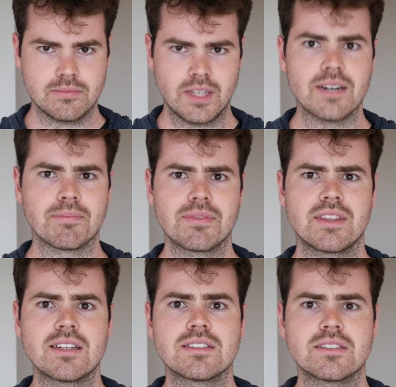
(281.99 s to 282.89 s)
Yeah,
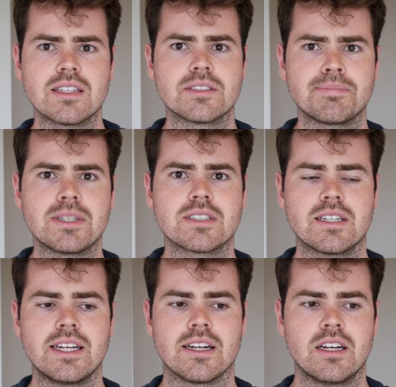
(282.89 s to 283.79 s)
that's, that's
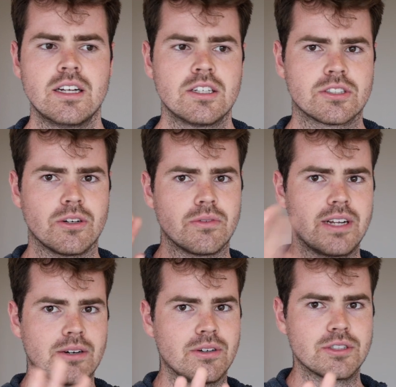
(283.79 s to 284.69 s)
basically it. So
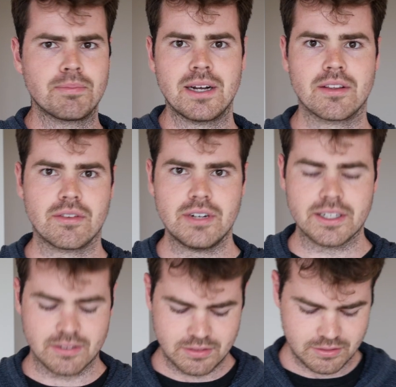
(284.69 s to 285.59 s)
now on to part three.